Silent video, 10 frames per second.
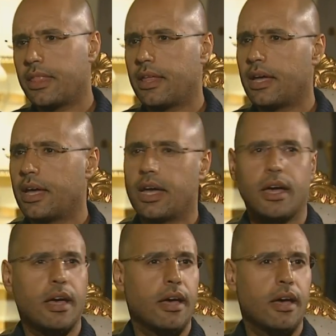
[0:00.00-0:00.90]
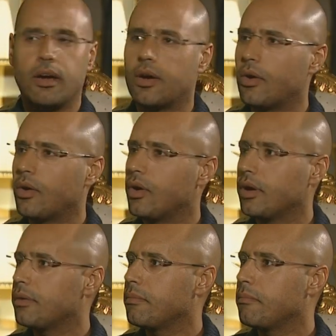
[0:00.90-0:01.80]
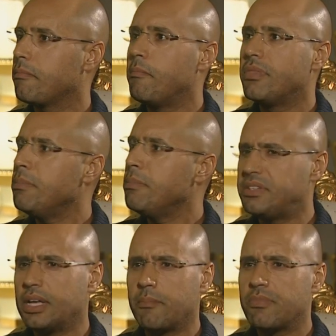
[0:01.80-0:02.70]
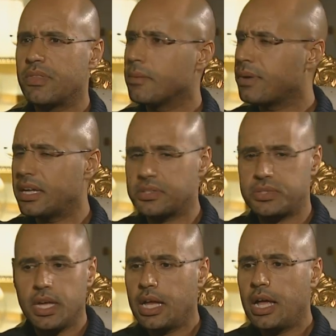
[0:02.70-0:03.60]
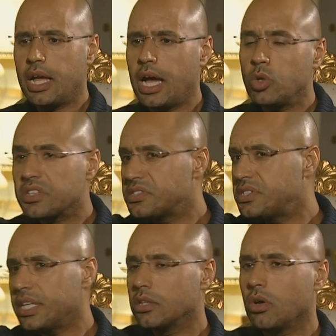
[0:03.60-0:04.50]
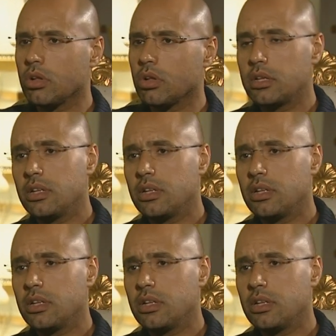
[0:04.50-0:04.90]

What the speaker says: the media, the press, and you are sick and old.